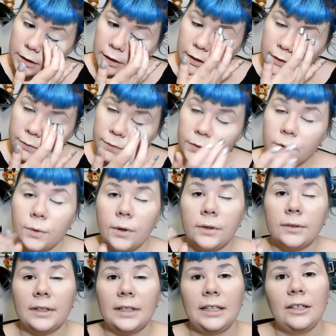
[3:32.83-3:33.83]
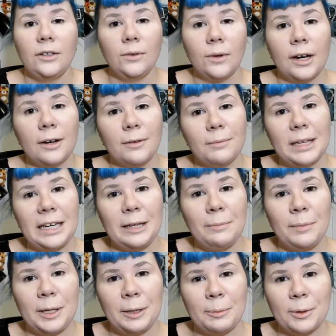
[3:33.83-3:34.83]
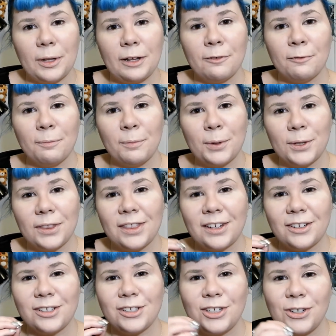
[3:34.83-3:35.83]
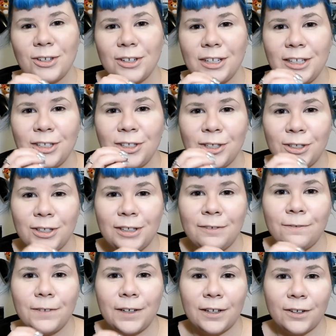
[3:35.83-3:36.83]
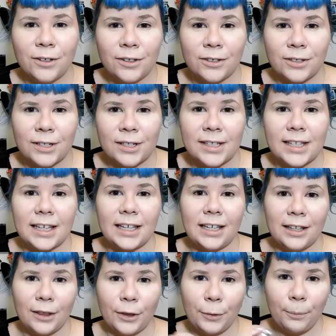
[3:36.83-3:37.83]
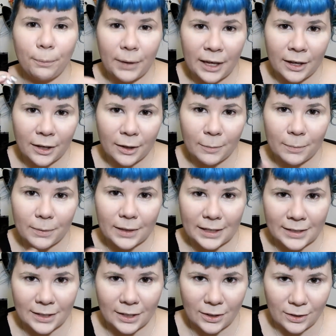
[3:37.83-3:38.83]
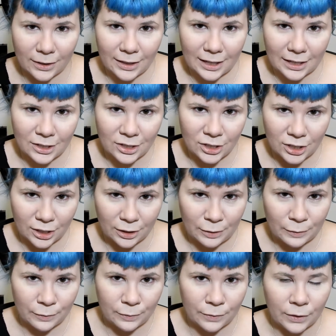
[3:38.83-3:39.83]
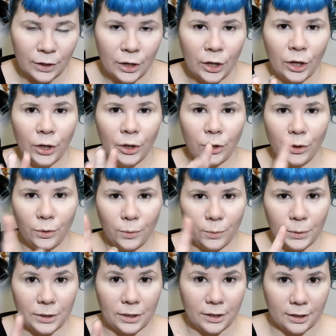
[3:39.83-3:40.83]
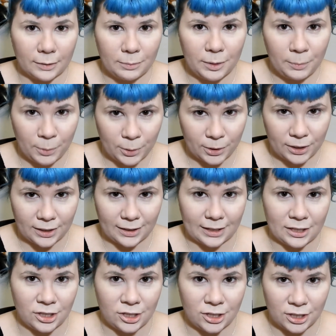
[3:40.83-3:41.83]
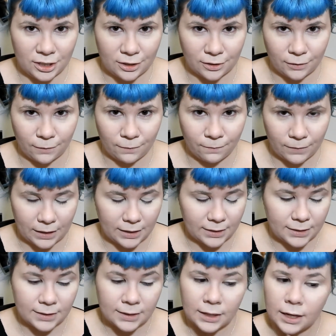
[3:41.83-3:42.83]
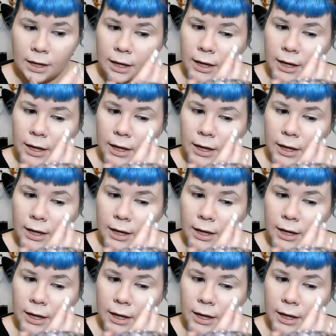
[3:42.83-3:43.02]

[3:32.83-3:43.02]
if you only knew how many people have put their dirty, dirty fingers in the makeup that's on that shelf, you would not be putting that shit on your face.